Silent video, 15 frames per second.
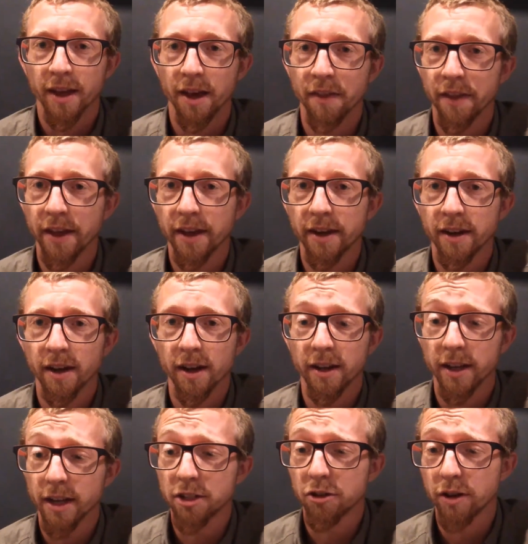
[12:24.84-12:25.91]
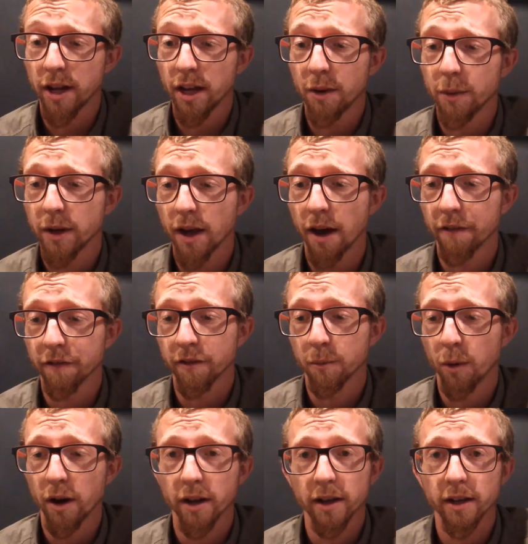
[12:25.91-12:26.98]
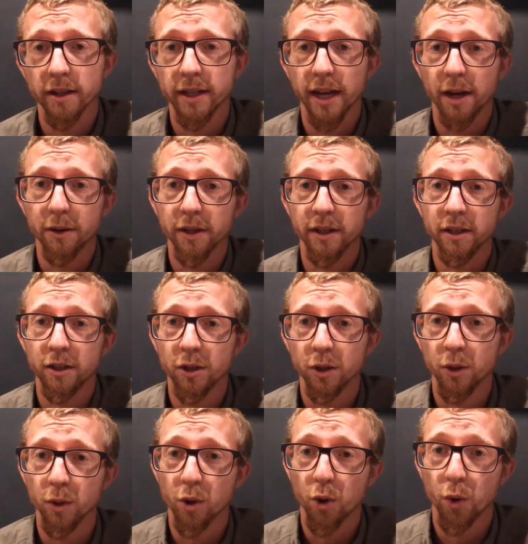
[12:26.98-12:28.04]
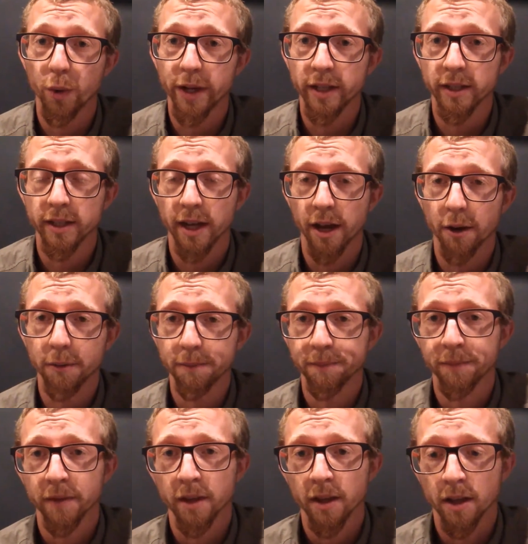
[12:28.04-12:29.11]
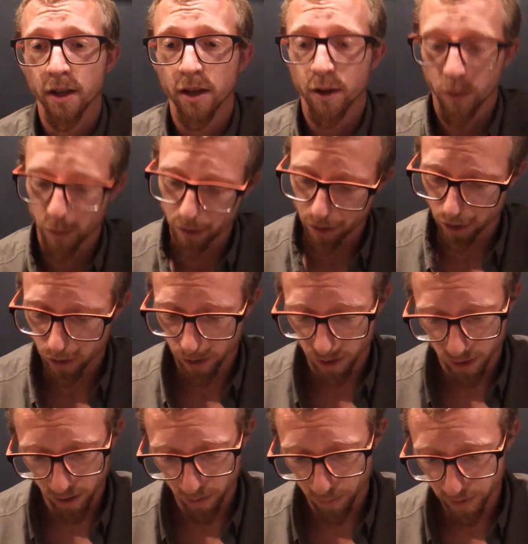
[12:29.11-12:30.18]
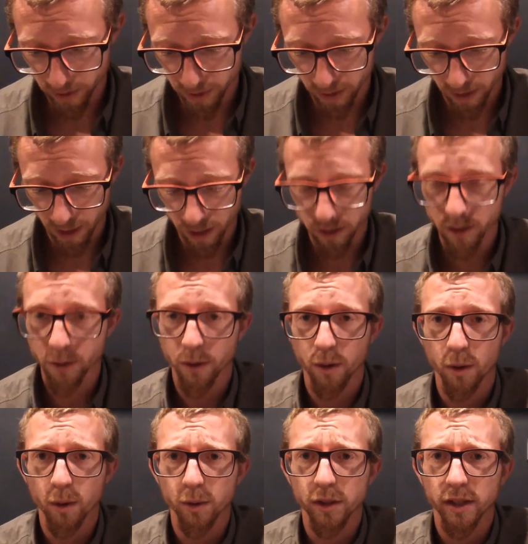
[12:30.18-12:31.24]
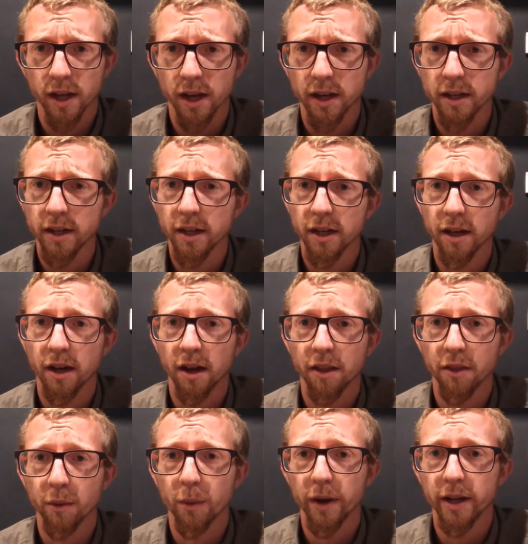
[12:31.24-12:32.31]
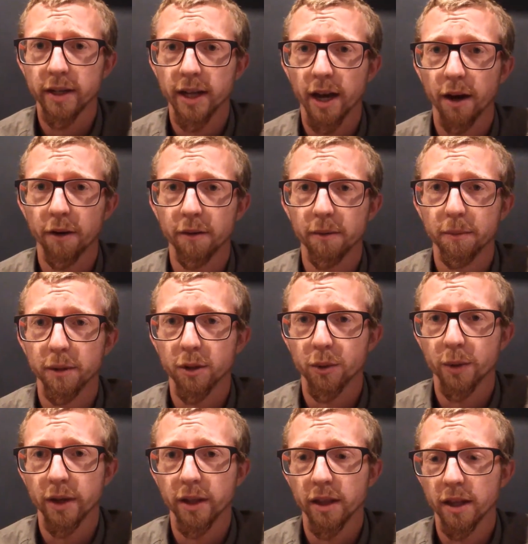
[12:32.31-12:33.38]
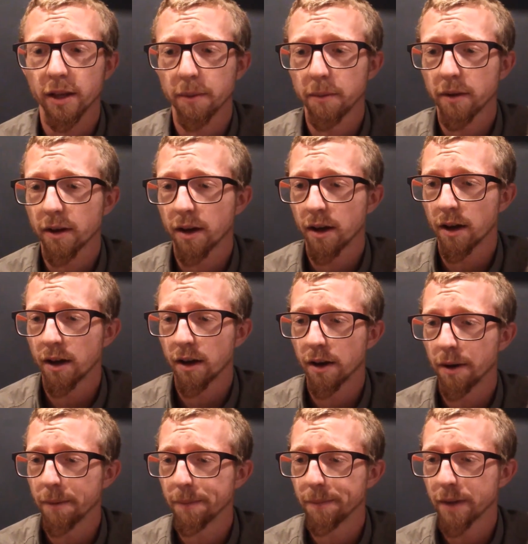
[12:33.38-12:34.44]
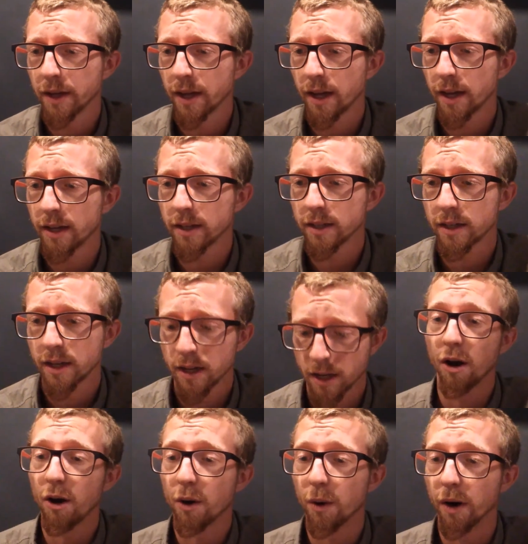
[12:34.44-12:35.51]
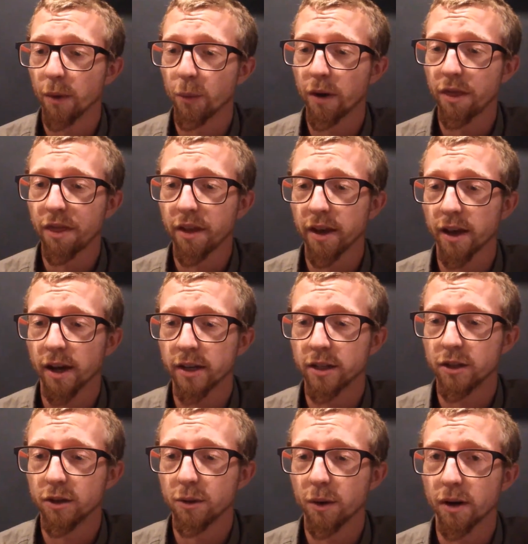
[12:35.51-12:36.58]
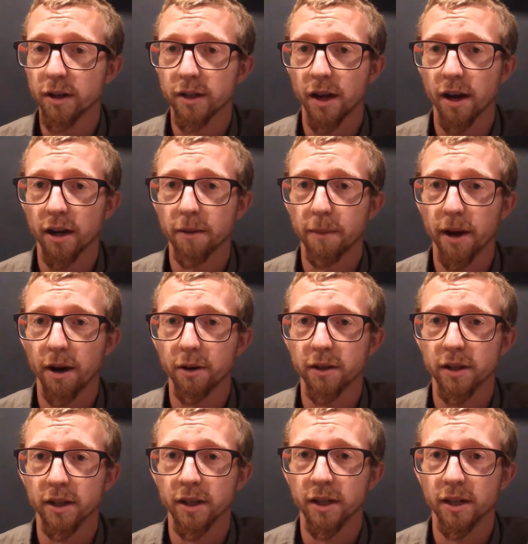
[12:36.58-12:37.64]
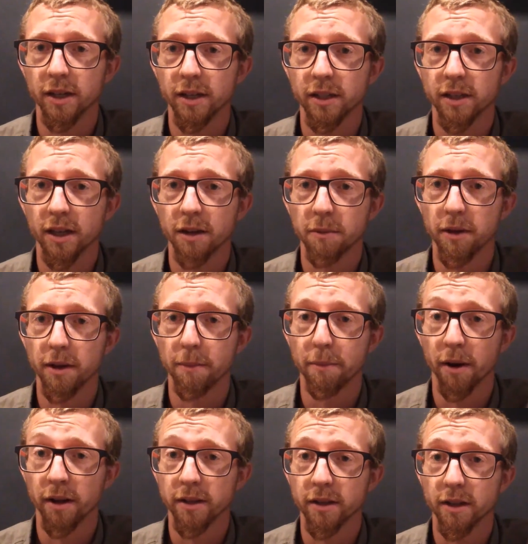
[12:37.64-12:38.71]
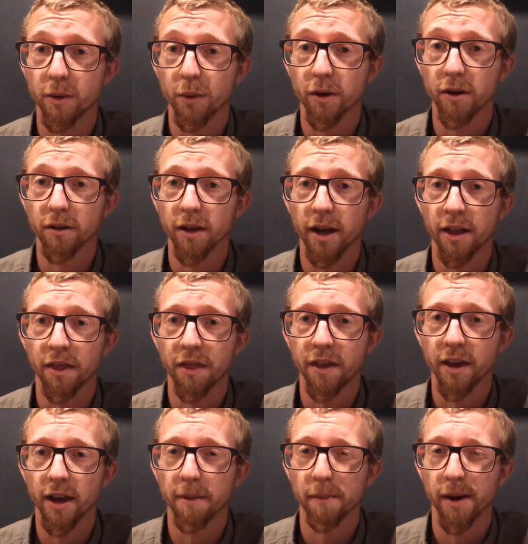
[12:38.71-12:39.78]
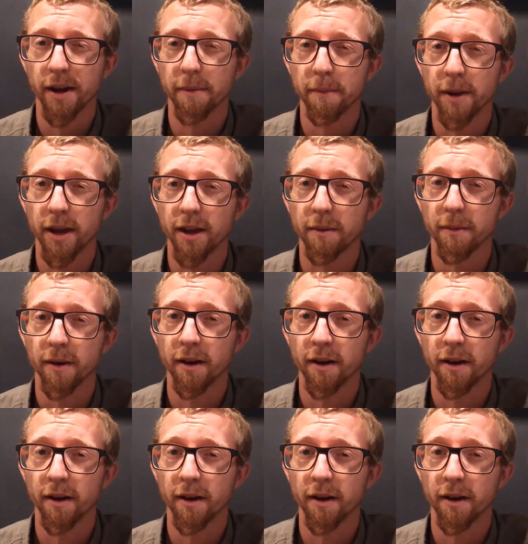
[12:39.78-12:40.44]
And then yesterday we got from Wanaka down into Queenstown, which we did not do a whole ton on the way down between them. One thing I do want to talk about is going to be Puzzling World. I think I might make